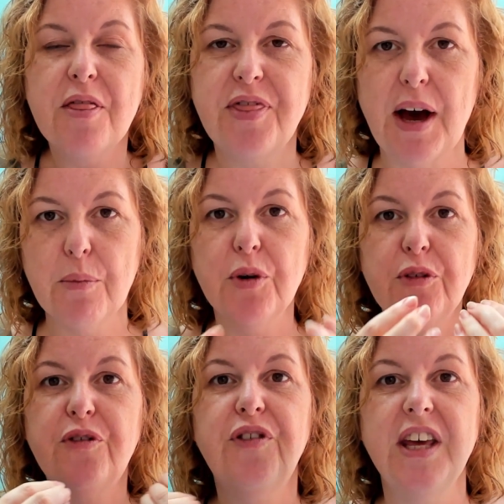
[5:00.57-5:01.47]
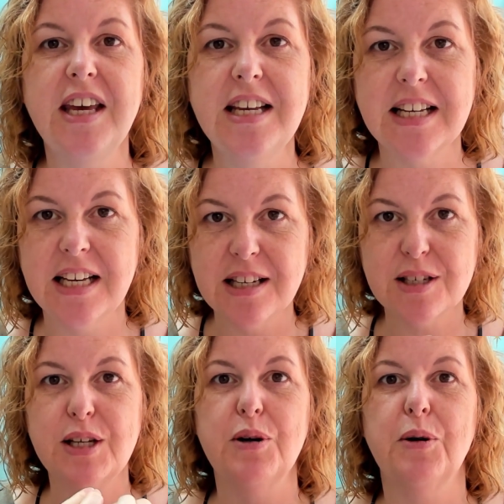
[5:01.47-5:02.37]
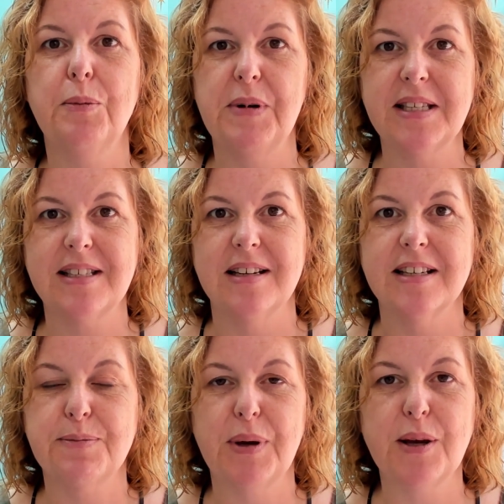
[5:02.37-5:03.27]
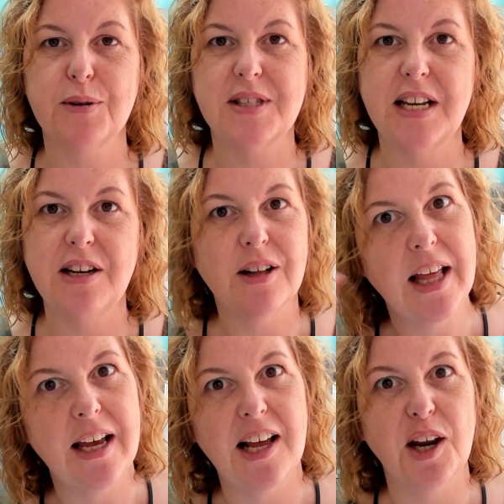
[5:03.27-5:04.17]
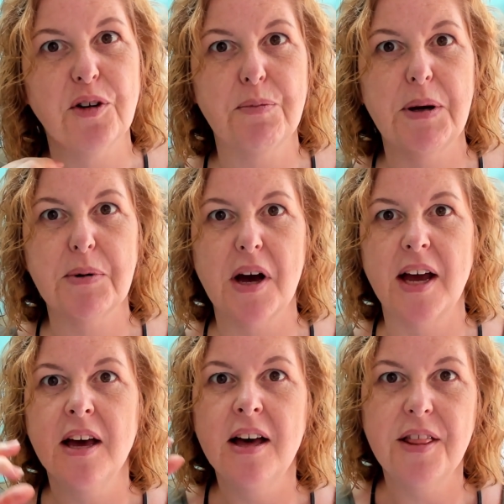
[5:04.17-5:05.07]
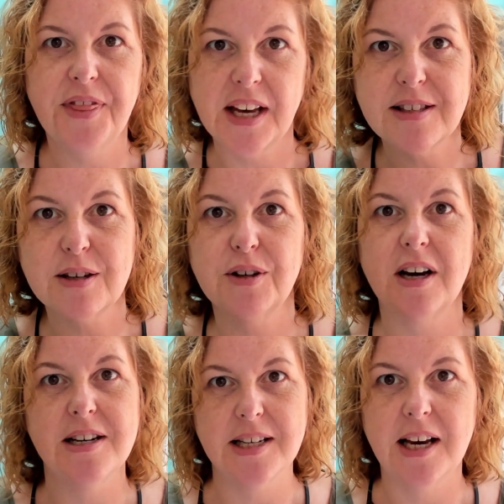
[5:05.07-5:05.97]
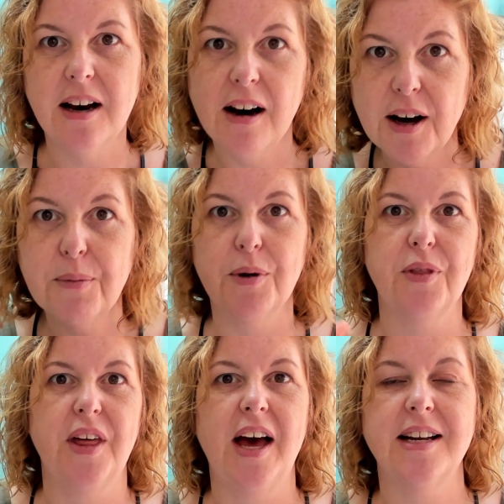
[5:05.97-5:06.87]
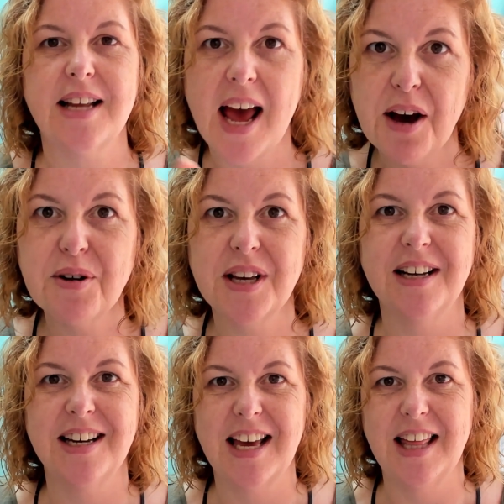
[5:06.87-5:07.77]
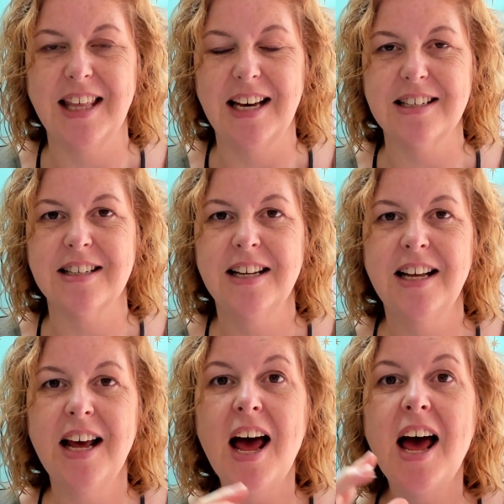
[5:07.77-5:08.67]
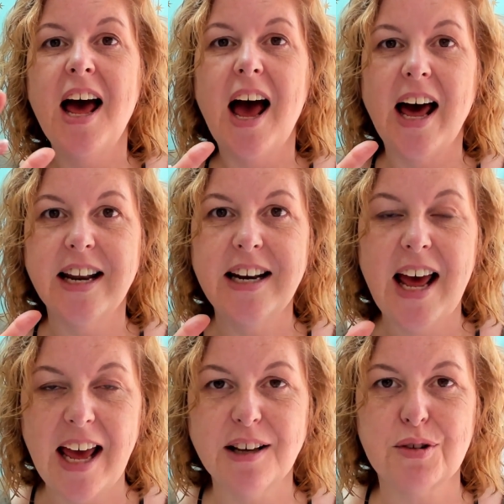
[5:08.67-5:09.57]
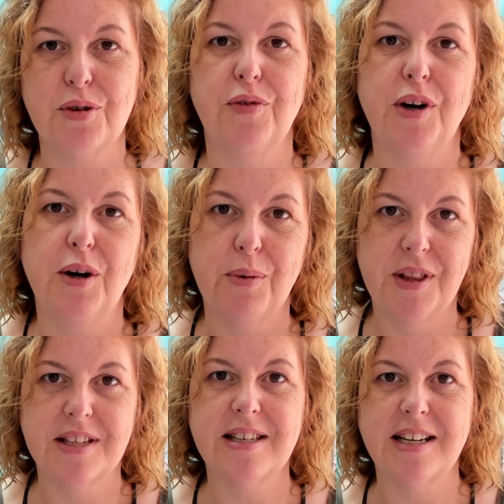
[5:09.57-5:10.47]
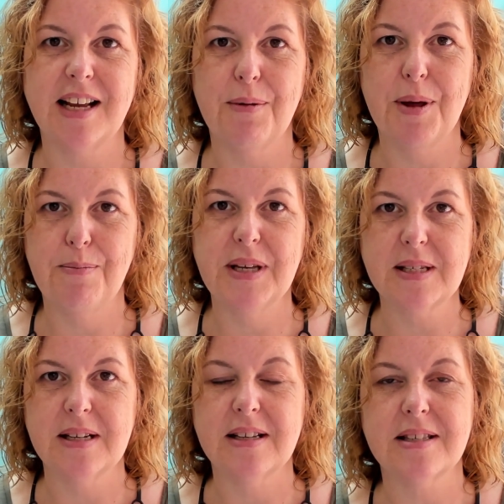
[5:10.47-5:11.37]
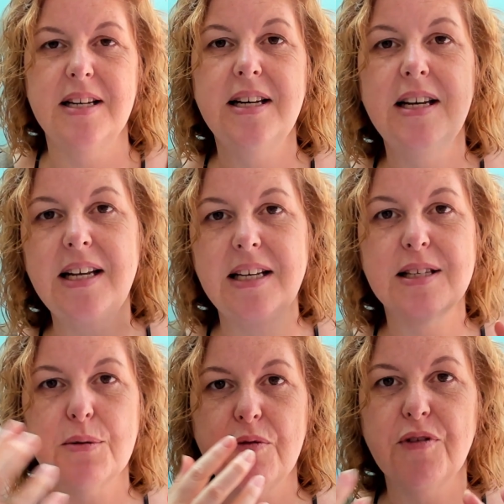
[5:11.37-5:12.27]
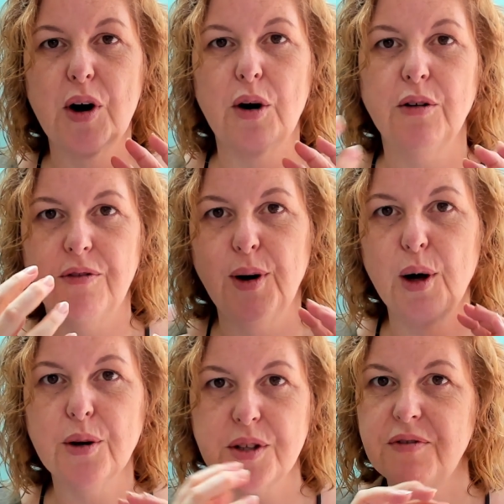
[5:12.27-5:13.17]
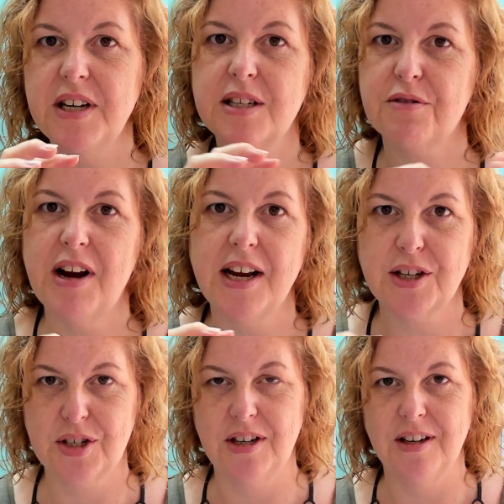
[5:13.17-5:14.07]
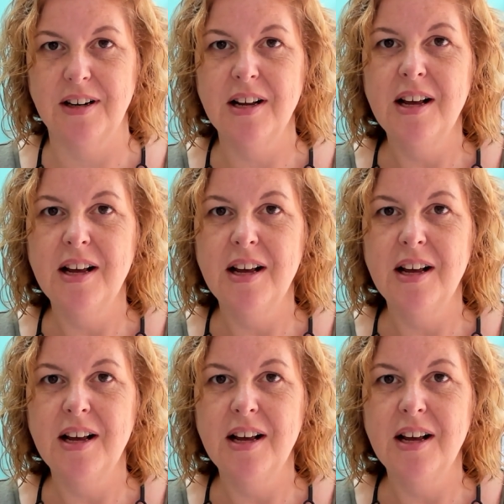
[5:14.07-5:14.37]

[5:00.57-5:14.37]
that will feed into your business, because then you'll hear a lot of people going, that's a good idea, I want that, how can I get that? And an extrovert, when they're setting up their business, needs to involve lots of interaction.